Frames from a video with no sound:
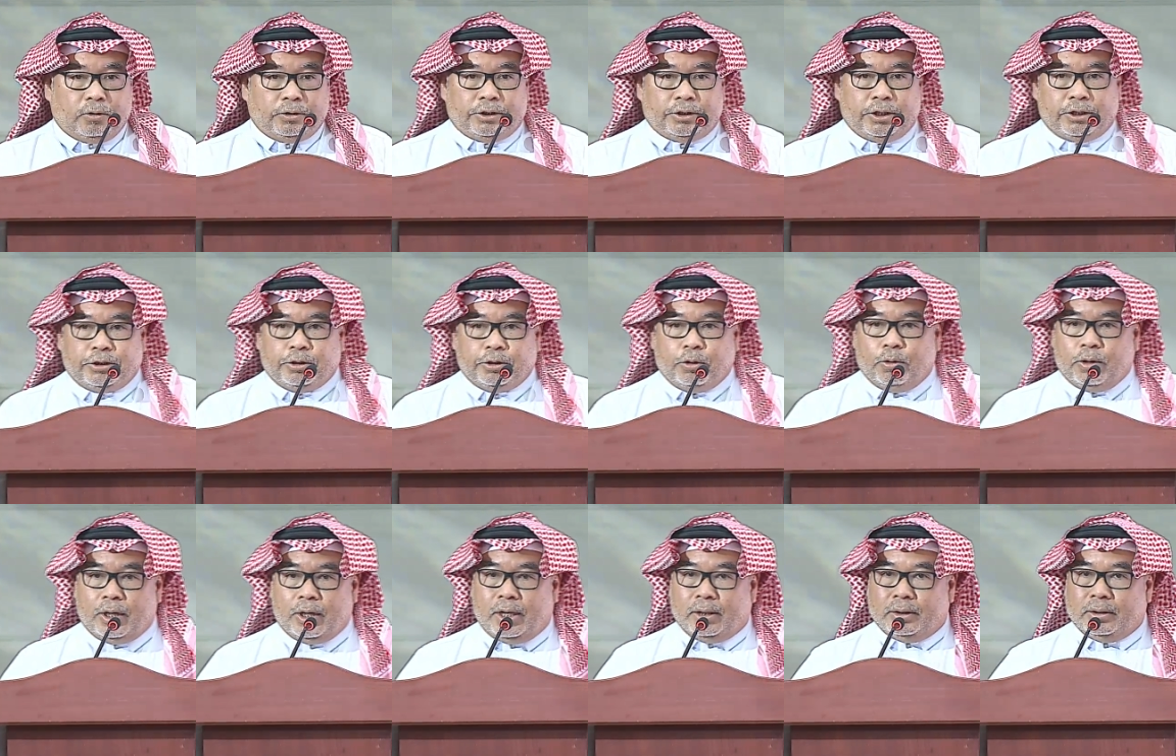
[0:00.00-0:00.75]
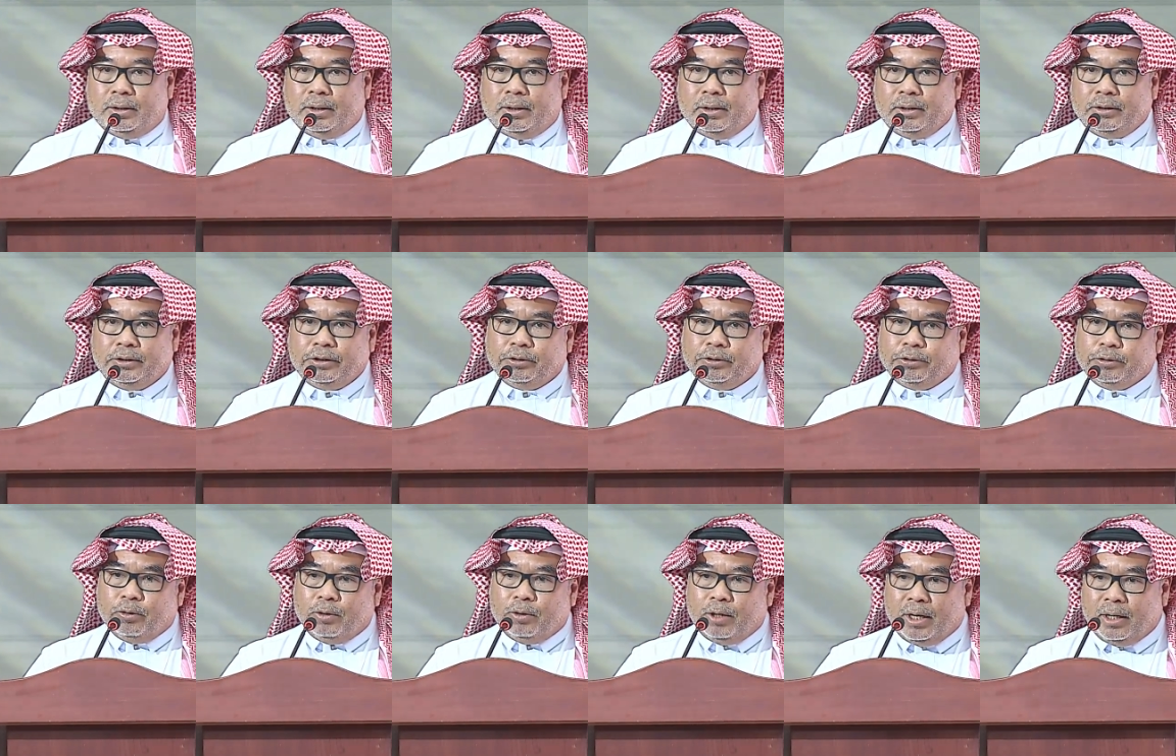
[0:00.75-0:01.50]
the SCORAT? The
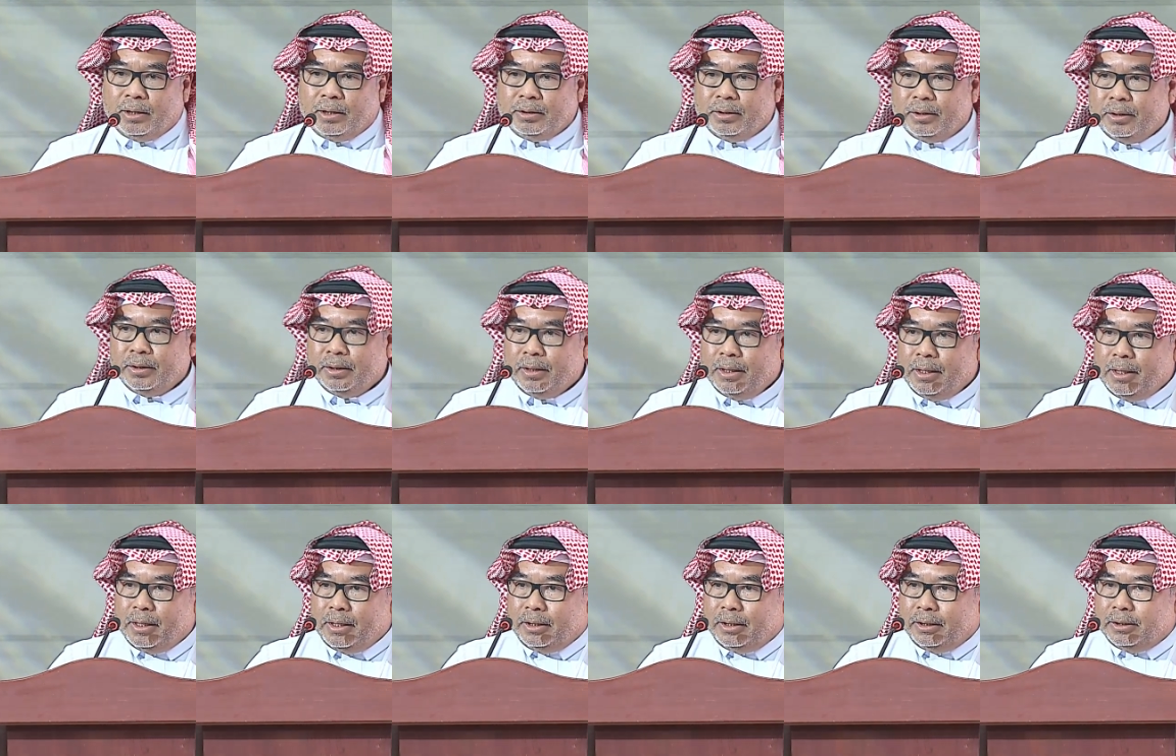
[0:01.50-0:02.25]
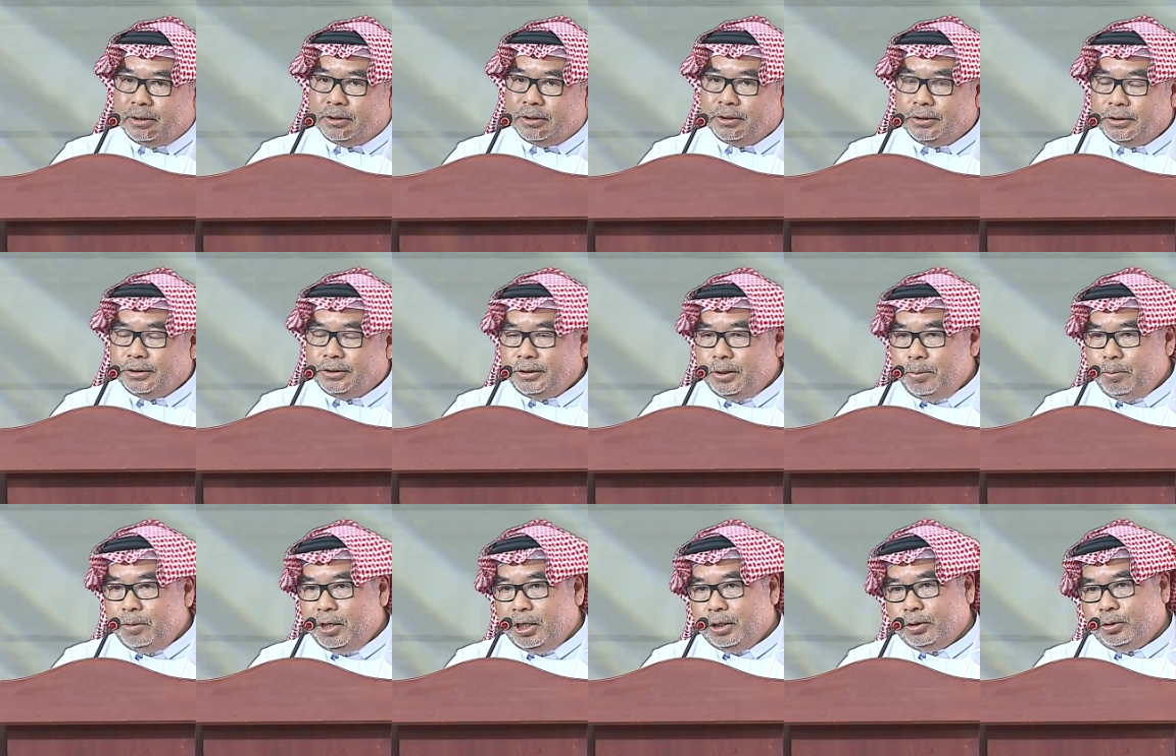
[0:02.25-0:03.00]
SCORAT, it is
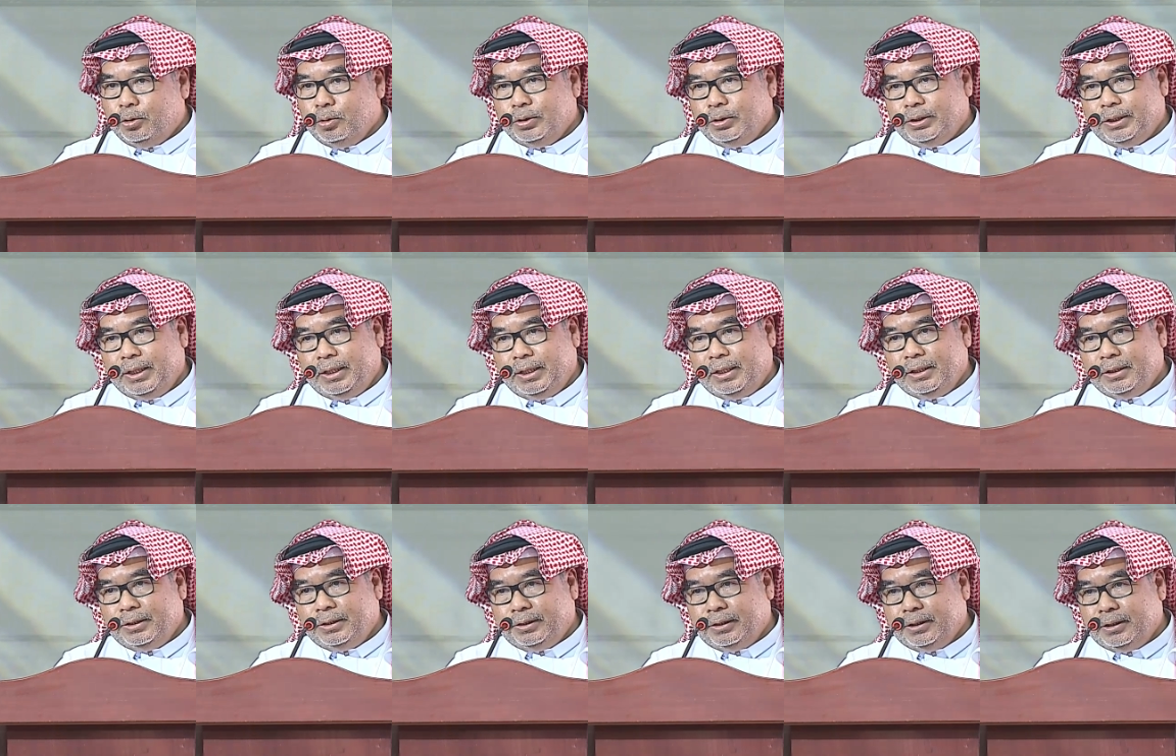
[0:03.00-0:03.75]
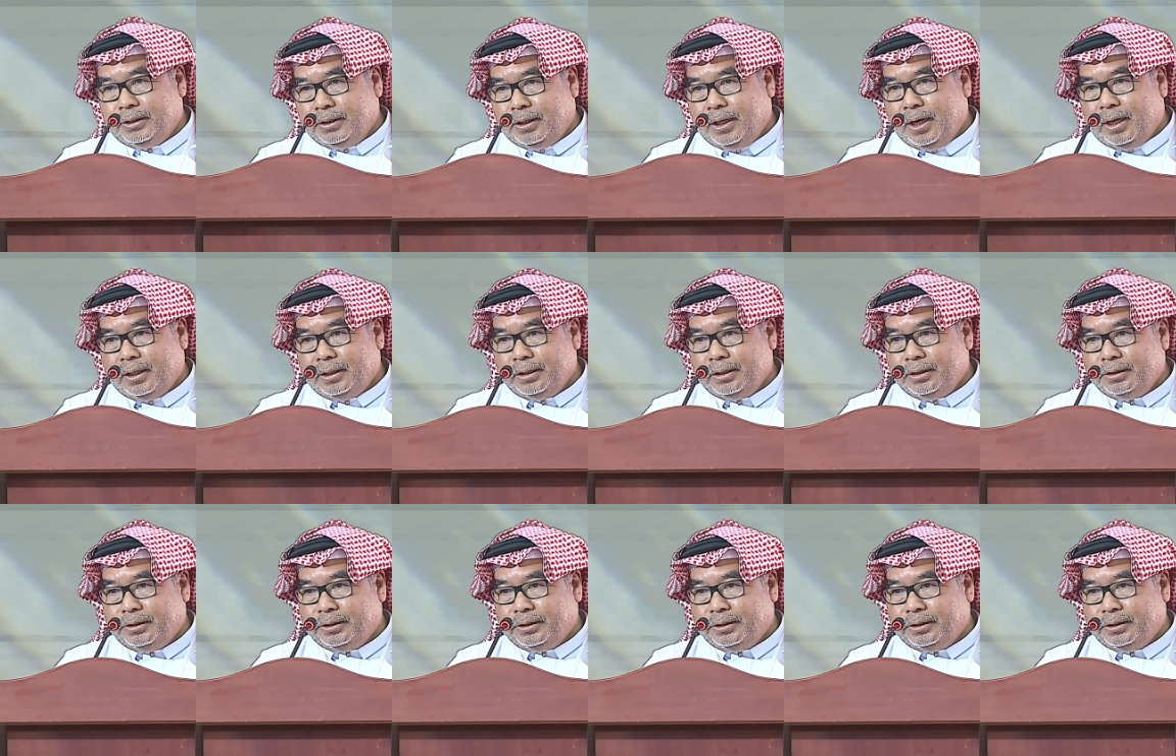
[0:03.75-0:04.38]
similar to the EASI regarding